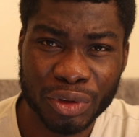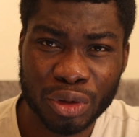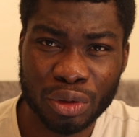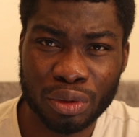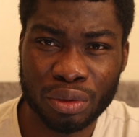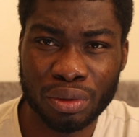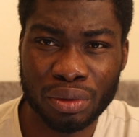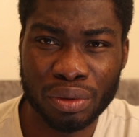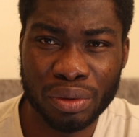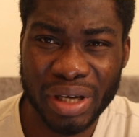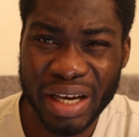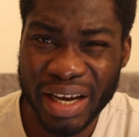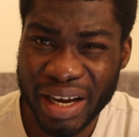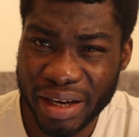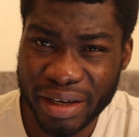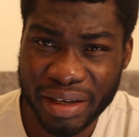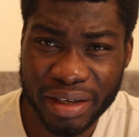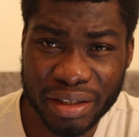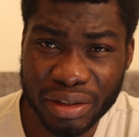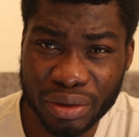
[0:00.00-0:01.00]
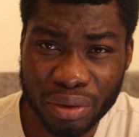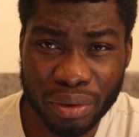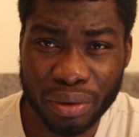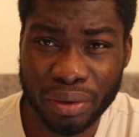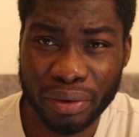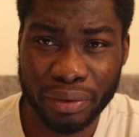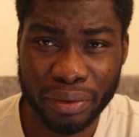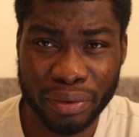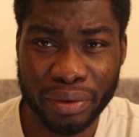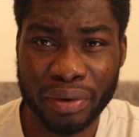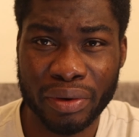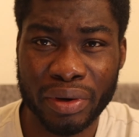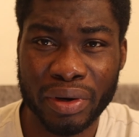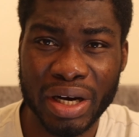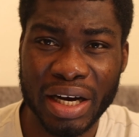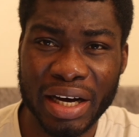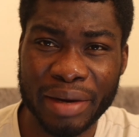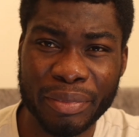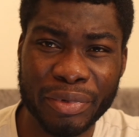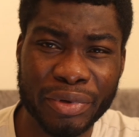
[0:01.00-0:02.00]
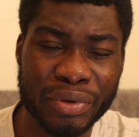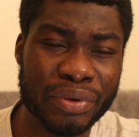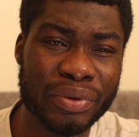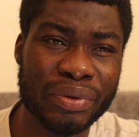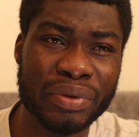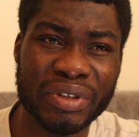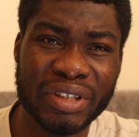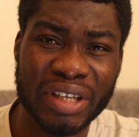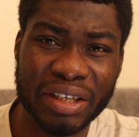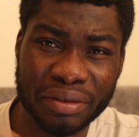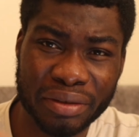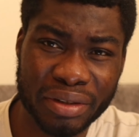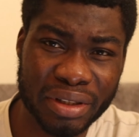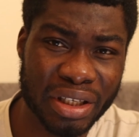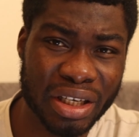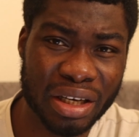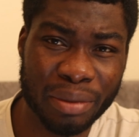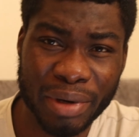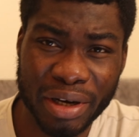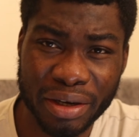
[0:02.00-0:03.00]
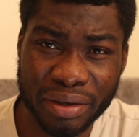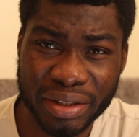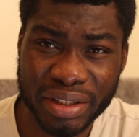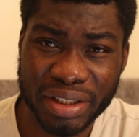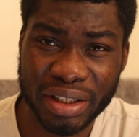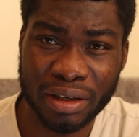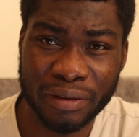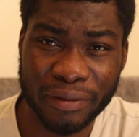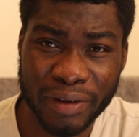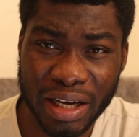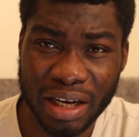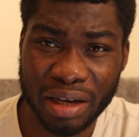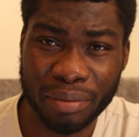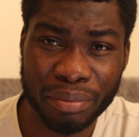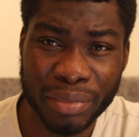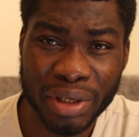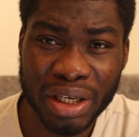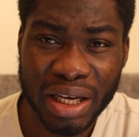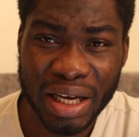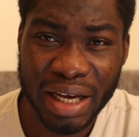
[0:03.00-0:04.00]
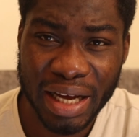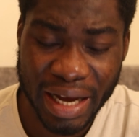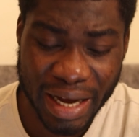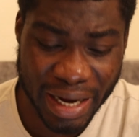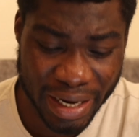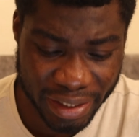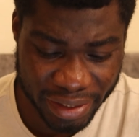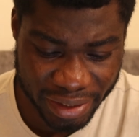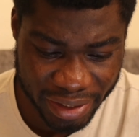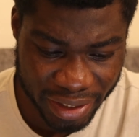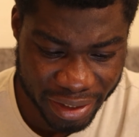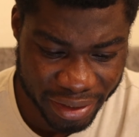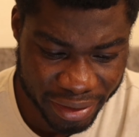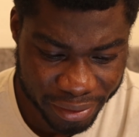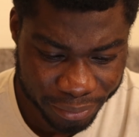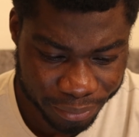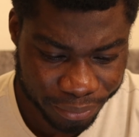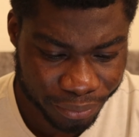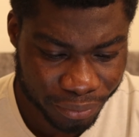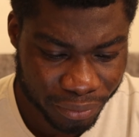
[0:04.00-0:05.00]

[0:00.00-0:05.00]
to end it, or start to think about self-harm ideas.